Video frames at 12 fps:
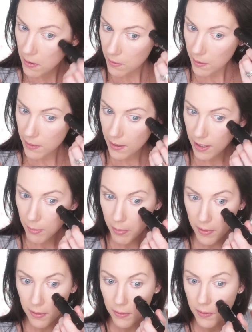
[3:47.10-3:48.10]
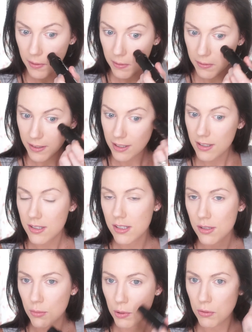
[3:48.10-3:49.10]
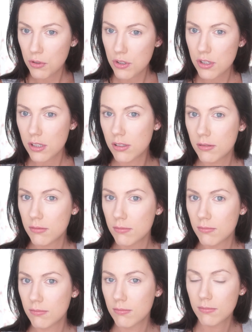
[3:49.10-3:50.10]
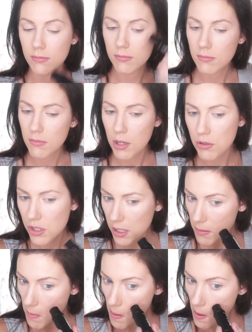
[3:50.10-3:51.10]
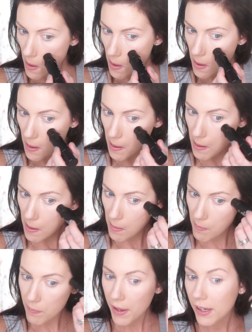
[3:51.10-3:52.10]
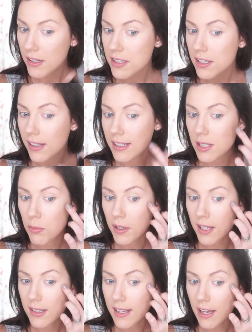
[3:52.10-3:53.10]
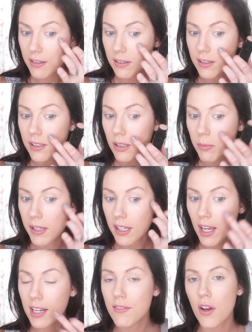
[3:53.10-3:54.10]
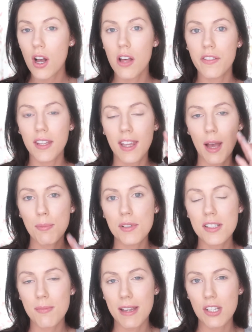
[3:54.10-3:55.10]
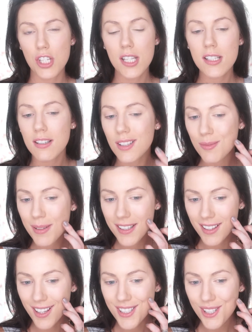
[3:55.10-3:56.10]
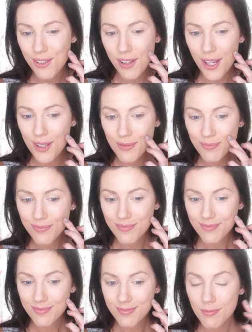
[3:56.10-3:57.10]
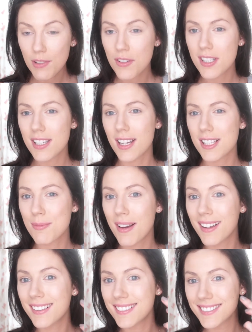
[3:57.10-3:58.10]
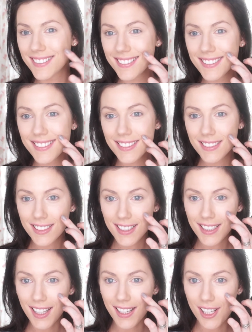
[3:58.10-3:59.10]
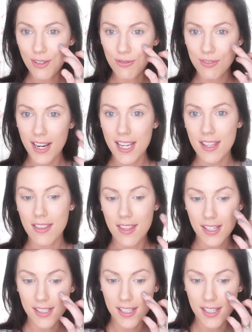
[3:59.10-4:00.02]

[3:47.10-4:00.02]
kind of up in a little like swoosh motion. I also like to bring it down a little bit, kind of on the apples of my cheeks a little bit, not too low. But if you see I smile, kind of like right in this